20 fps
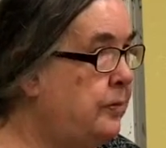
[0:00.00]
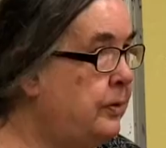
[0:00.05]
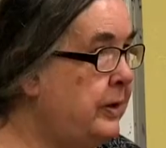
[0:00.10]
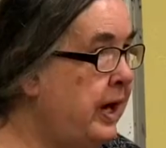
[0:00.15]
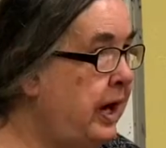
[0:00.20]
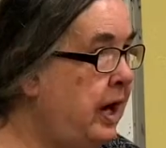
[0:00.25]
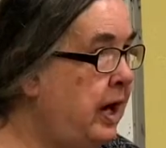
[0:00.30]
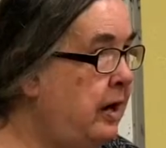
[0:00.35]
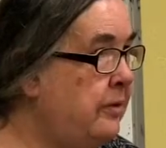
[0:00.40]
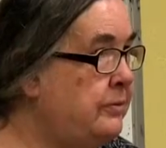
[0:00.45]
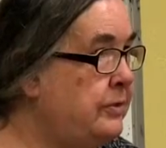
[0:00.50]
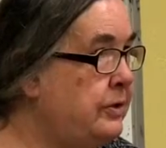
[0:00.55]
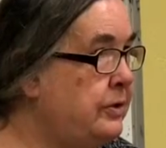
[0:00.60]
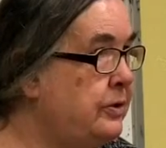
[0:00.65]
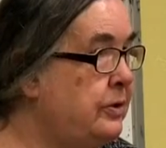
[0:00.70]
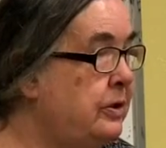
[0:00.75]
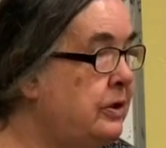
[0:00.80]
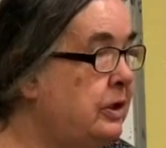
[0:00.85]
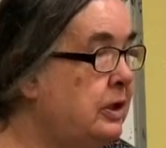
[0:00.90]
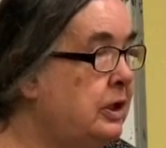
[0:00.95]
that we have
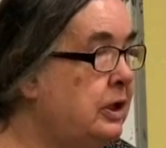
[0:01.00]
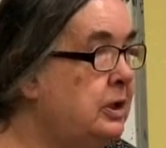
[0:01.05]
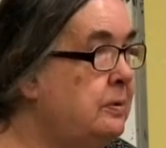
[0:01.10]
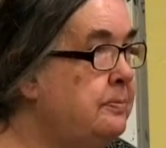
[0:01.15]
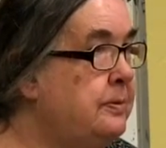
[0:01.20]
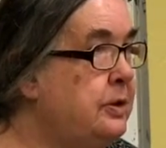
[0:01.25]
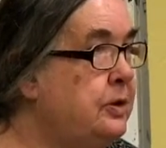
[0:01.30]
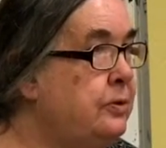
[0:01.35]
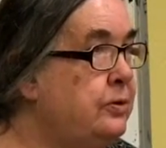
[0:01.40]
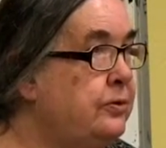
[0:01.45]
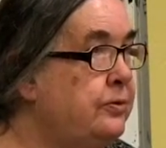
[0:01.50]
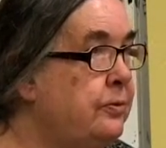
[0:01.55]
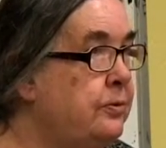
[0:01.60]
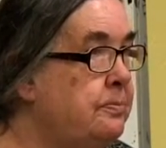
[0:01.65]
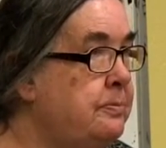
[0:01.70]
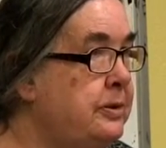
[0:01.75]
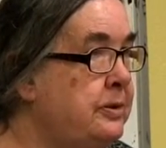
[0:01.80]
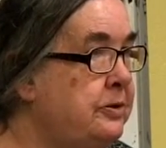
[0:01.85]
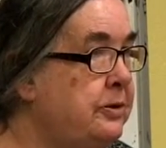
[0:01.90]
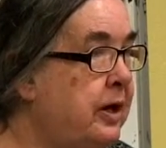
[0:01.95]
can be used
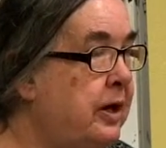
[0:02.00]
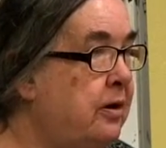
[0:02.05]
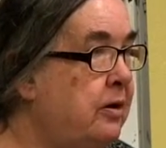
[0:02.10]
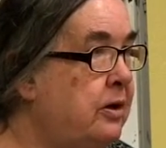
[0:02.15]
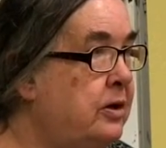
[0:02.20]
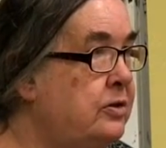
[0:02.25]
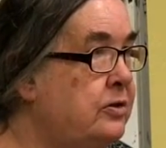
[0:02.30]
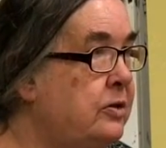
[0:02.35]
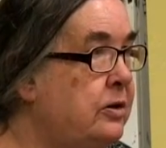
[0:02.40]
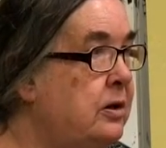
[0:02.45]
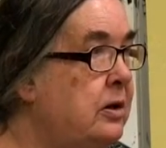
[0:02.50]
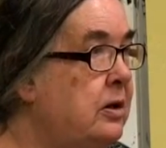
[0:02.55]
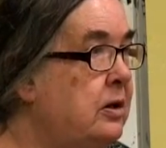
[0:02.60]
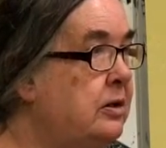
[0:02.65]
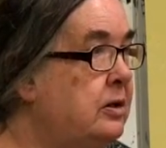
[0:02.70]
for miscarriage.